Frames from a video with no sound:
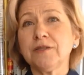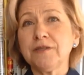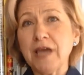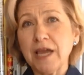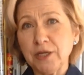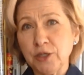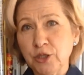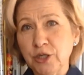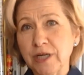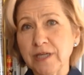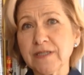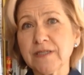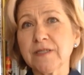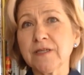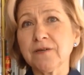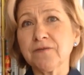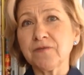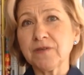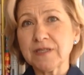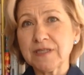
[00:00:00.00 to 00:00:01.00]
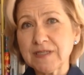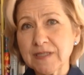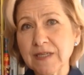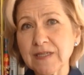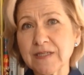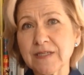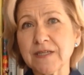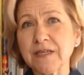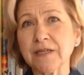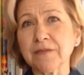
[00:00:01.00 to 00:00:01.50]
digestive
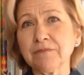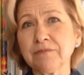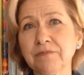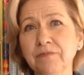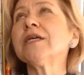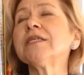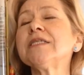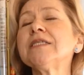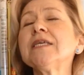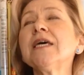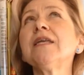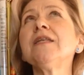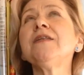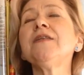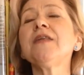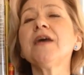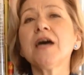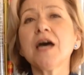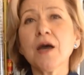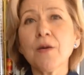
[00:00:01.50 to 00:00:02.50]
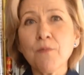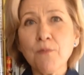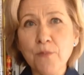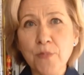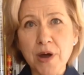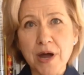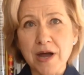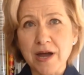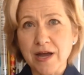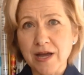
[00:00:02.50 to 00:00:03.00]
system. The
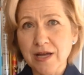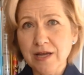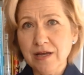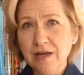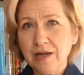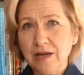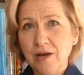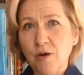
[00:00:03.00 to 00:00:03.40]
number